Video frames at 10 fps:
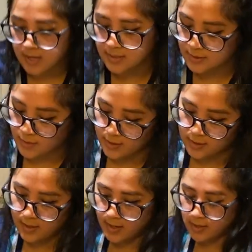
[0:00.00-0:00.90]
Is there
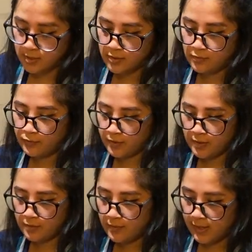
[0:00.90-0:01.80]
anything I can do for
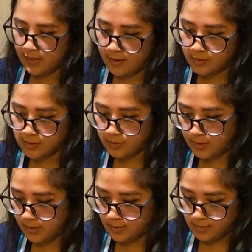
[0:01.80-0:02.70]
you right now? Do you
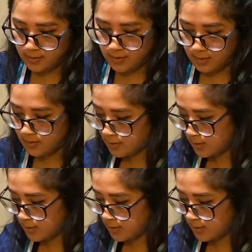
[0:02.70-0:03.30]
need anything?